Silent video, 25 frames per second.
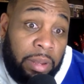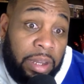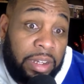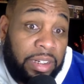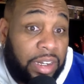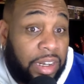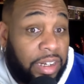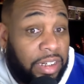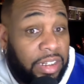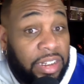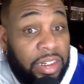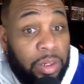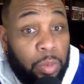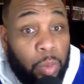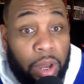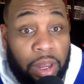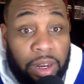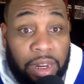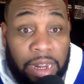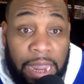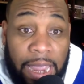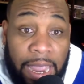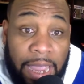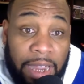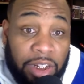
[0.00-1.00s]
because I see
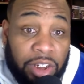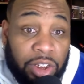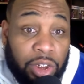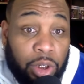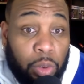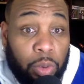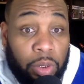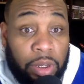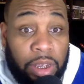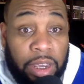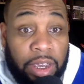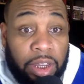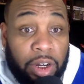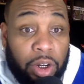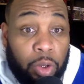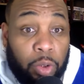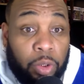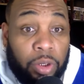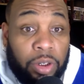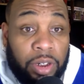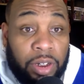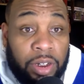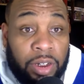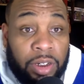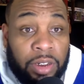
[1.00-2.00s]
why they act so
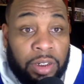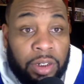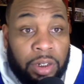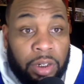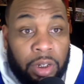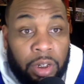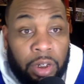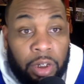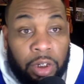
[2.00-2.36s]
ghetto in this.